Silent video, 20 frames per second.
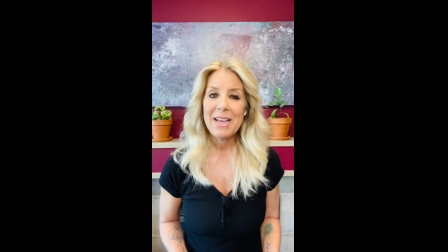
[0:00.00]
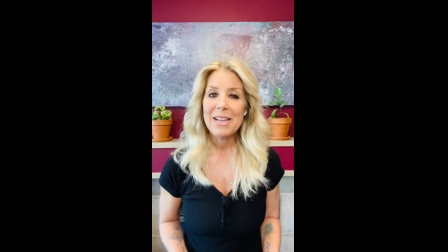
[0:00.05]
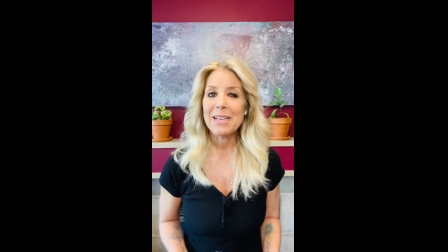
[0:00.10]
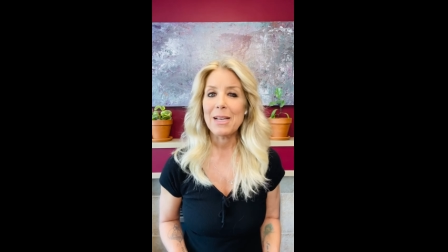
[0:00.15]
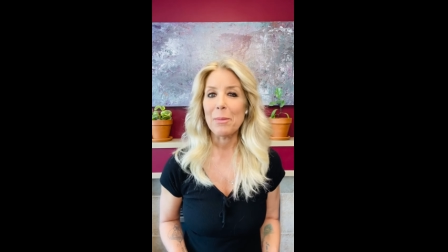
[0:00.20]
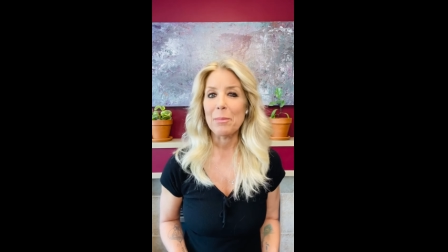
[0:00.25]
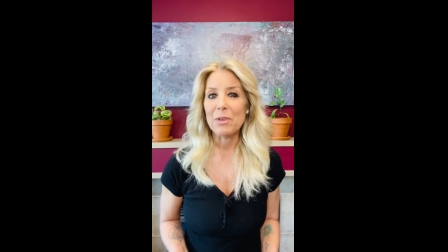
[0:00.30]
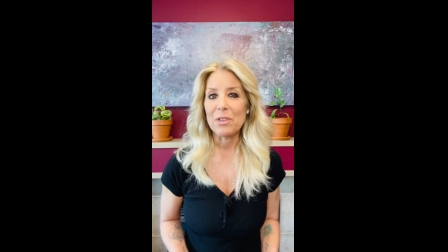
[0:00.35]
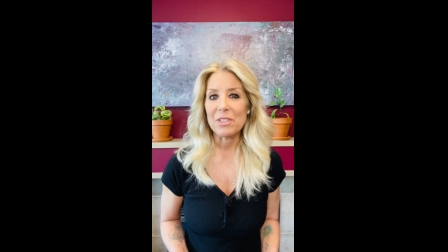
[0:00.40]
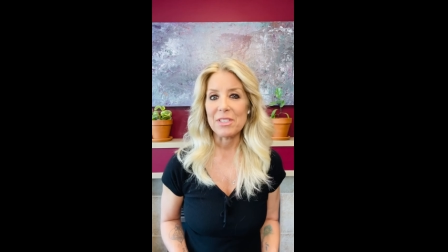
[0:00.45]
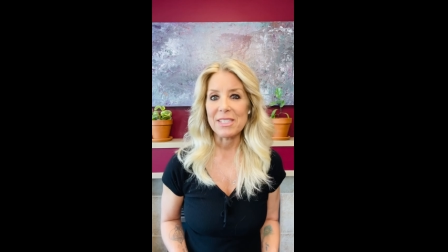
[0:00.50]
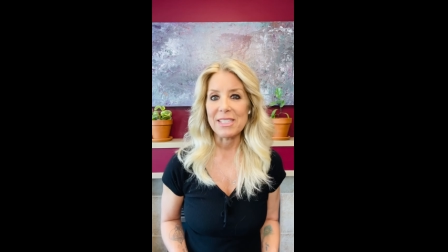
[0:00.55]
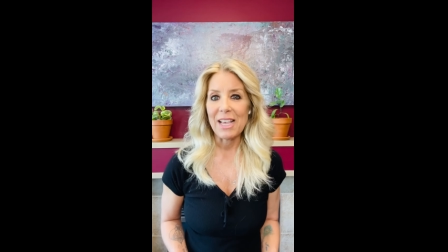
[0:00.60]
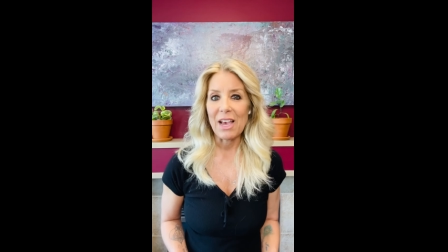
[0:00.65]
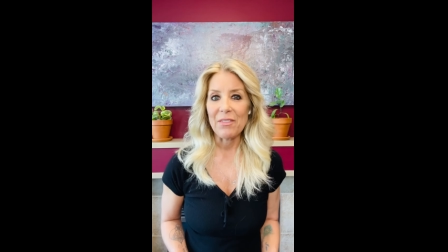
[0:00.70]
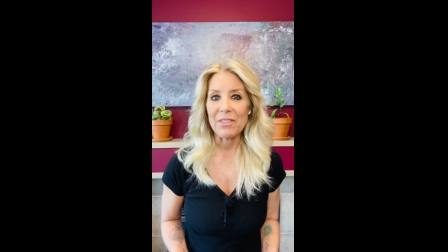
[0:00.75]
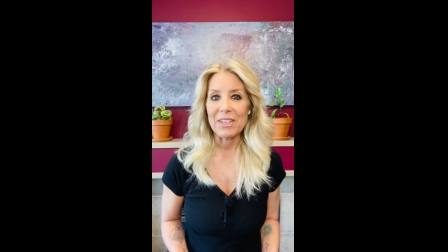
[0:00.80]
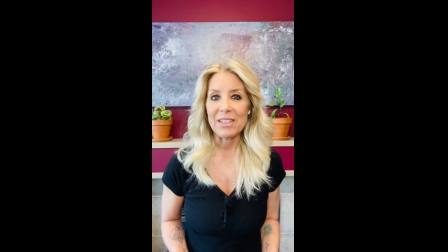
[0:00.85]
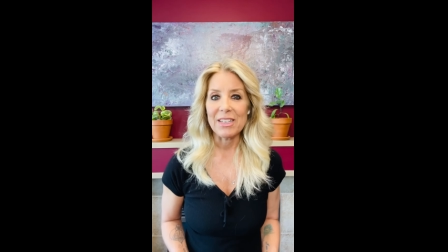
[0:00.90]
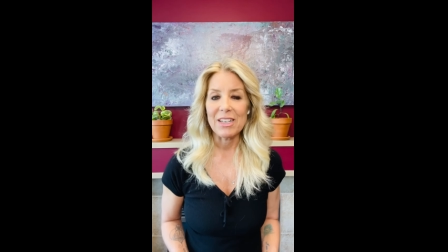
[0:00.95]
Number
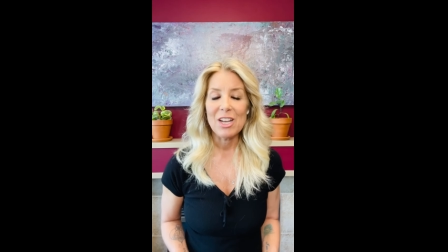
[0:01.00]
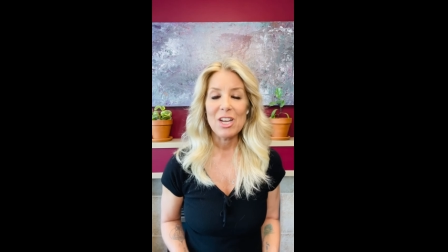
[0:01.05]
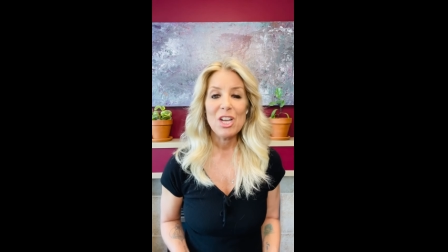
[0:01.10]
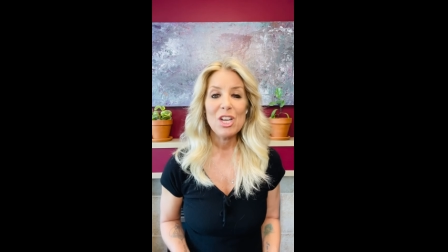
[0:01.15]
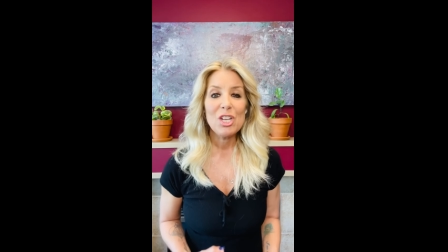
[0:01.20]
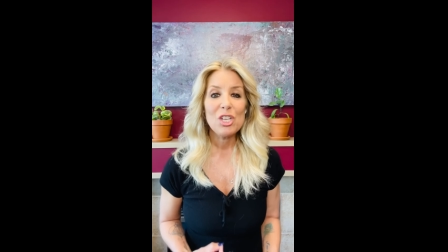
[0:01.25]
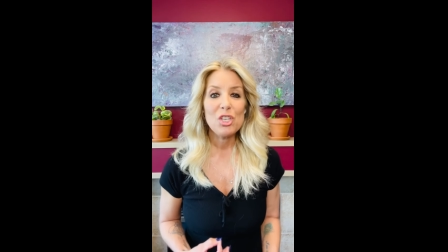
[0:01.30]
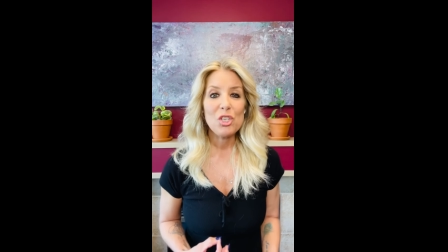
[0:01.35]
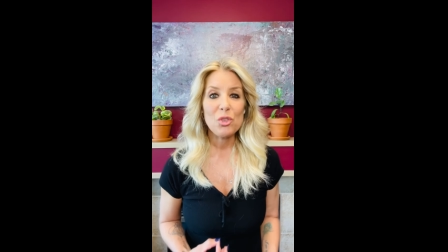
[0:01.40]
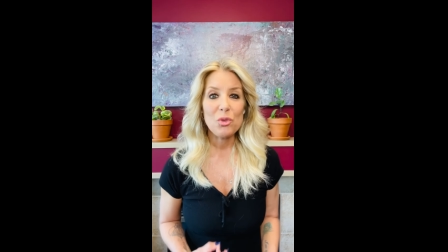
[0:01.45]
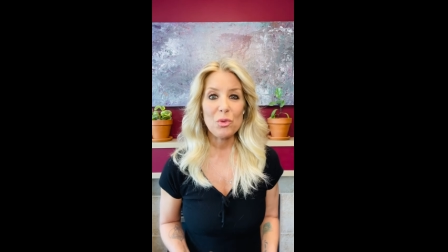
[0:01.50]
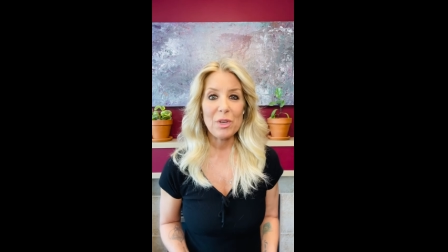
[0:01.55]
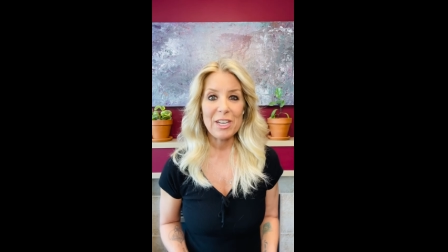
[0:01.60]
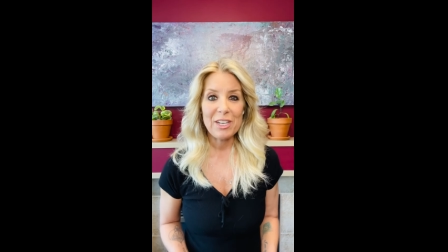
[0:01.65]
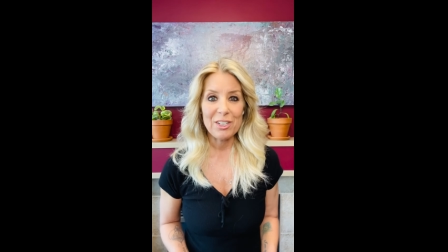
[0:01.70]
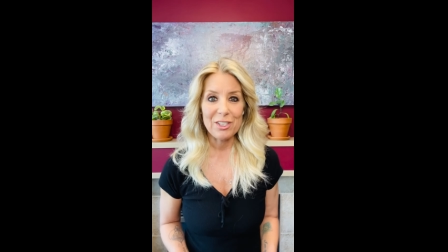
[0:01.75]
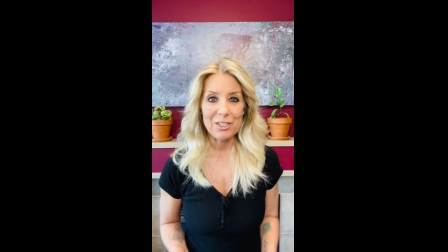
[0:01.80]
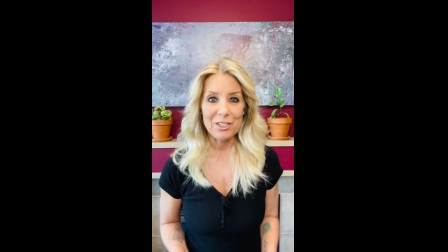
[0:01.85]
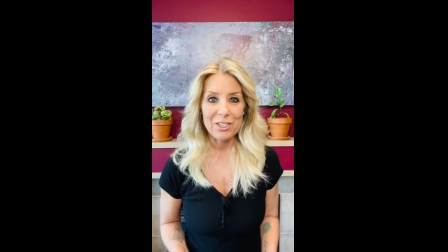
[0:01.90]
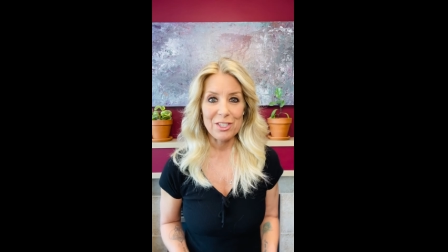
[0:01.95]
seven,
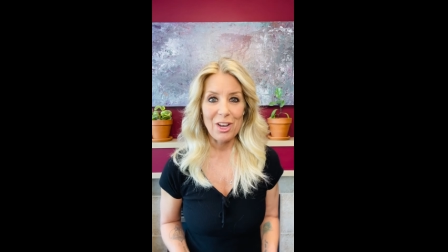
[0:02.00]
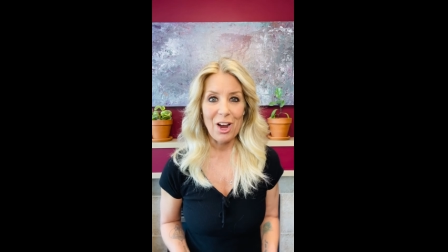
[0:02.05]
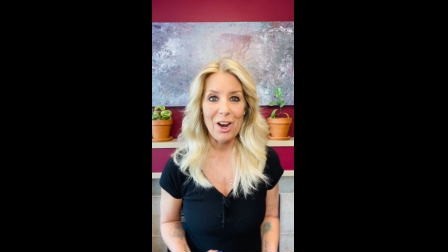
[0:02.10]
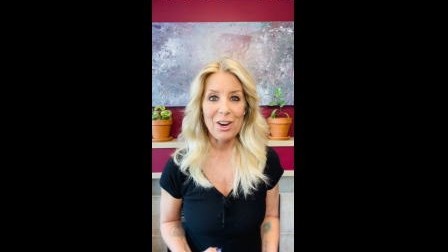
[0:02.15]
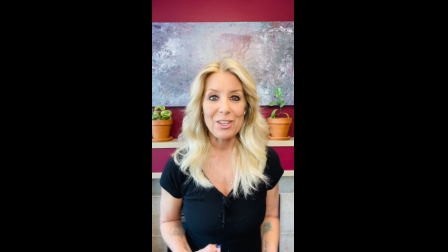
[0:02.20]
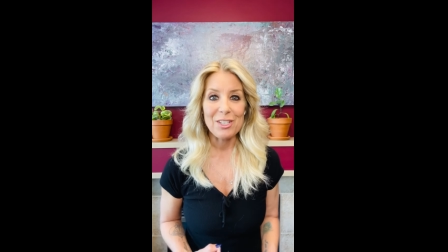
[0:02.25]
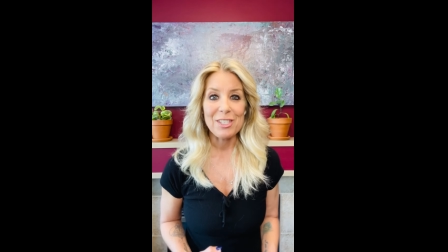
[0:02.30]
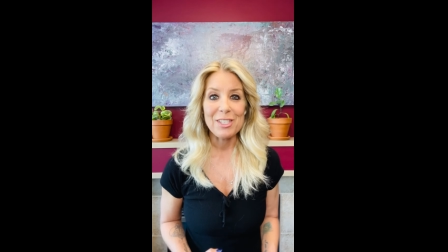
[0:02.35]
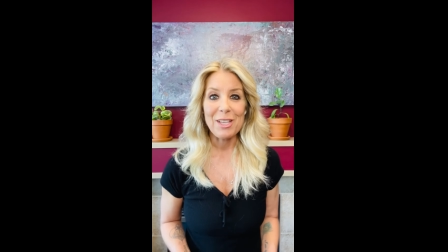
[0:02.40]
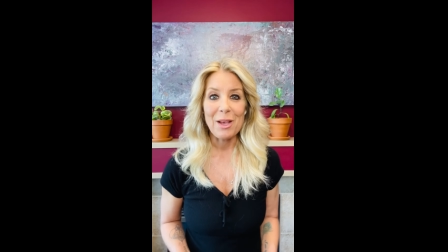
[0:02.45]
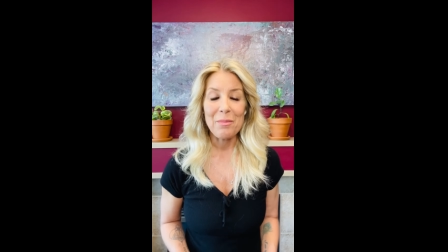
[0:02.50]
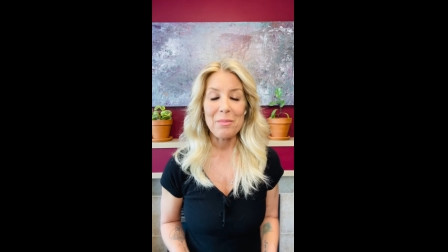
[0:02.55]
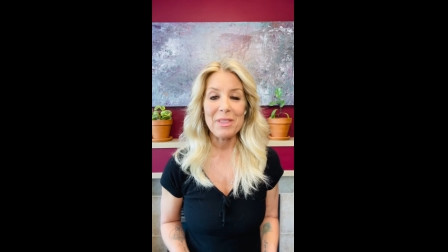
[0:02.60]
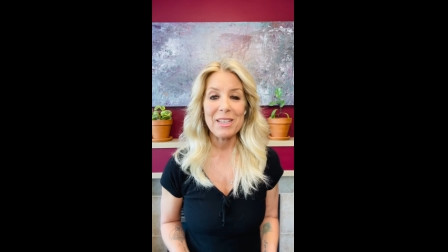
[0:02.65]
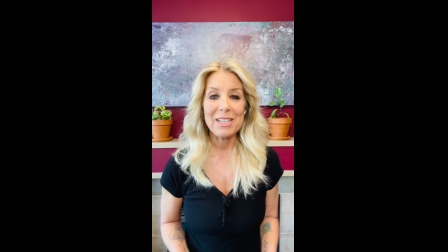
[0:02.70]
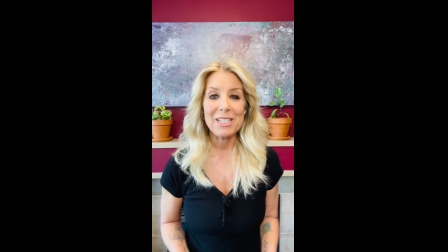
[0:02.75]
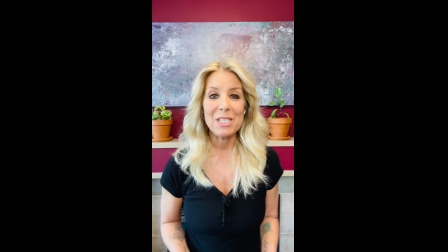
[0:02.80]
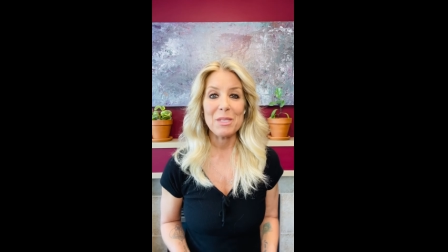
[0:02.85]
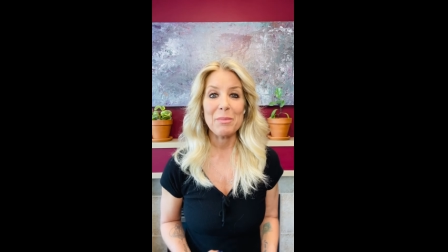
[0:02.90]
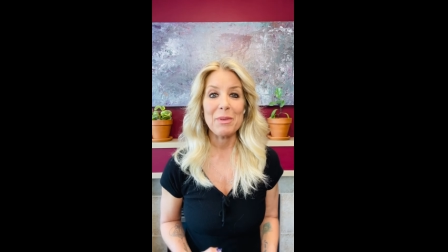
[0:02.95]
triggers are
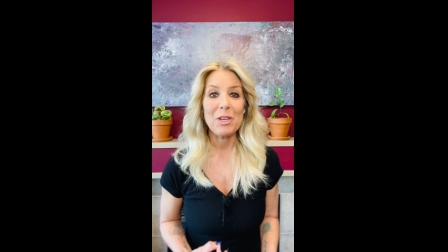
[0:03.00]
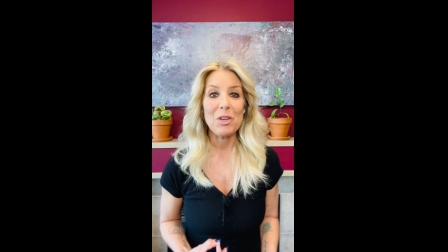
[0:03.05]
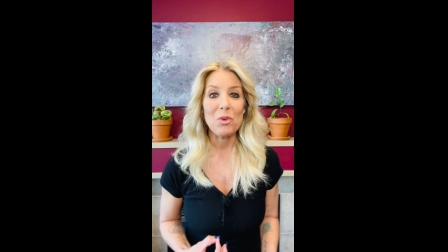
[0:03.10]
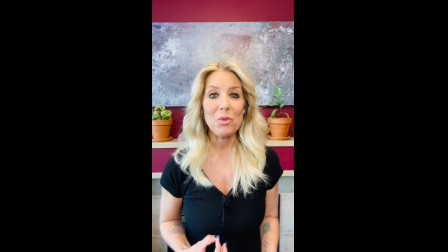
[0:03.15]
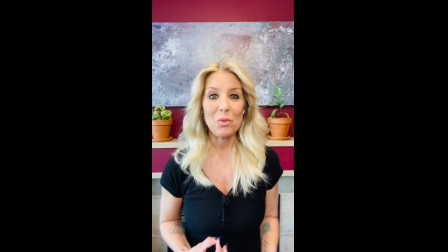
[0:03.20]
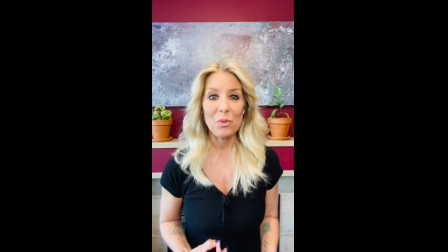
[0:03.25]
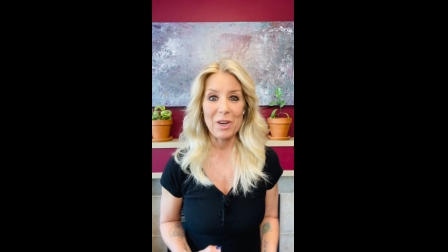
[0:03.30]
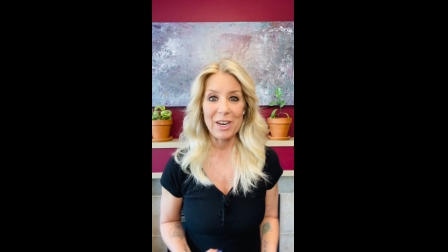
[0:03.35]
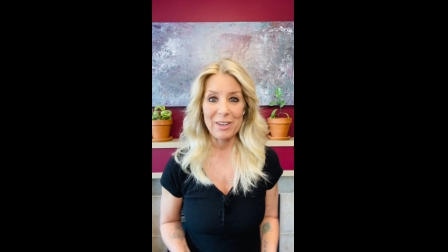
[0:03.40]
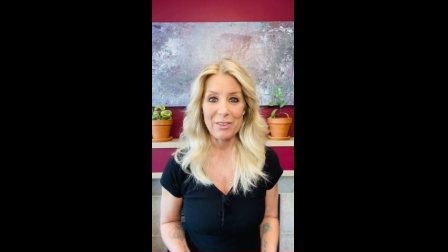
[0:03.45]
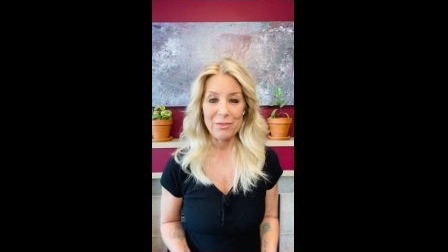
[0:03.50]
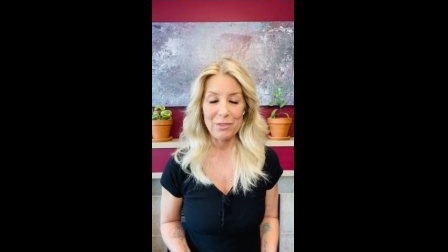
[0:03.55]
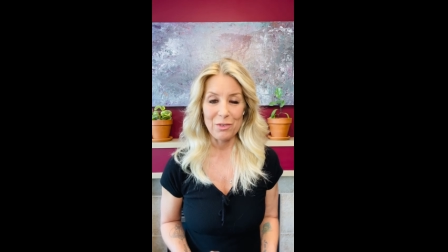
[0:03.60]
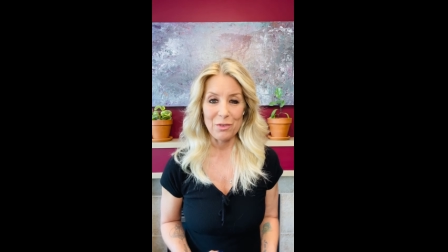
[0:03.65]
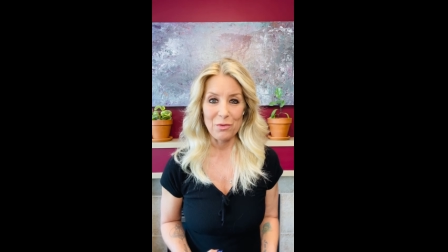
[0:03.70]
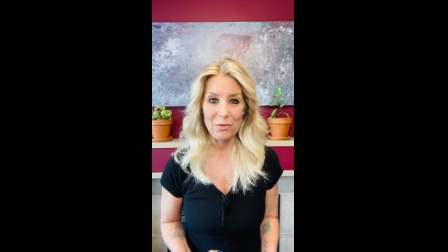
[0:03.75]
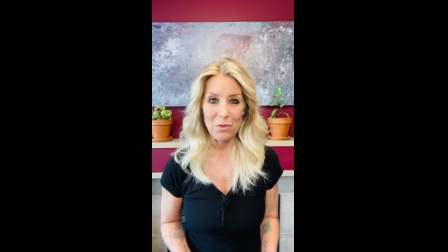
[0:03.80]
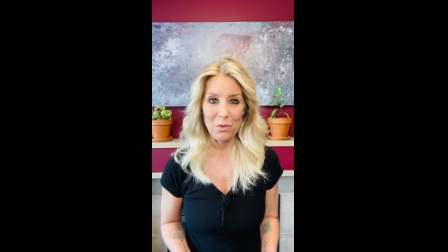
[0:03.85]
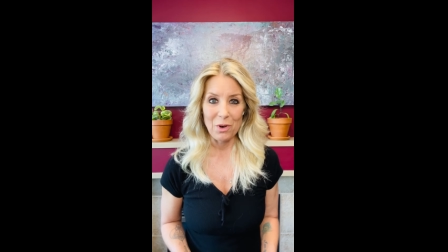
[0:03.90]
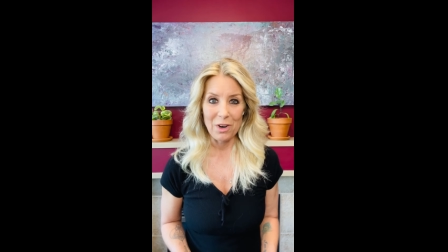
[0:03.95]
something to be grateful
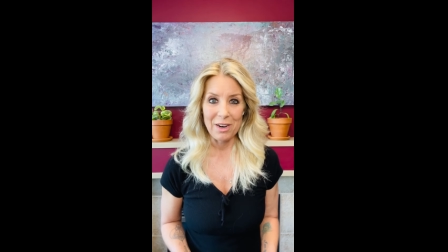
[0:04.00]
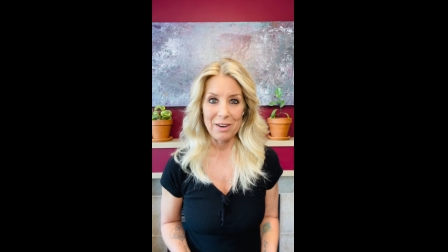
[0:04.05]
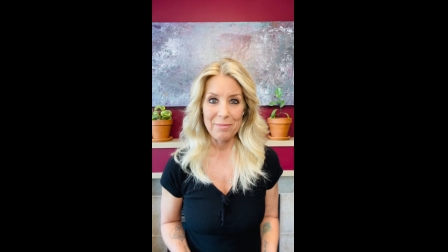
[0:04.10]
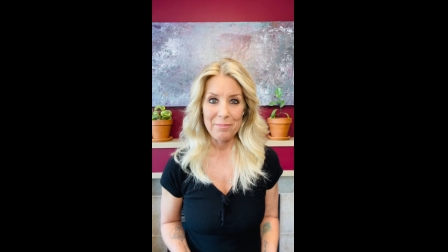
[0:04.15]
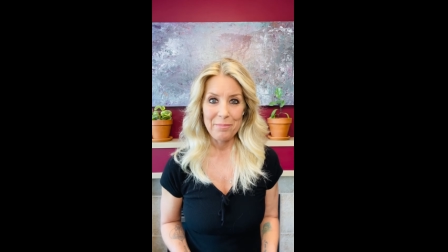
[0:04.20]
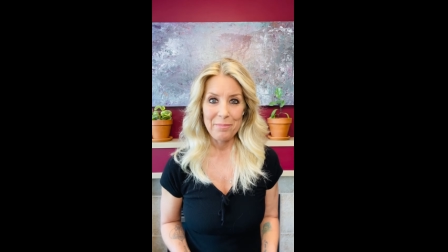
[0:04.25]
for.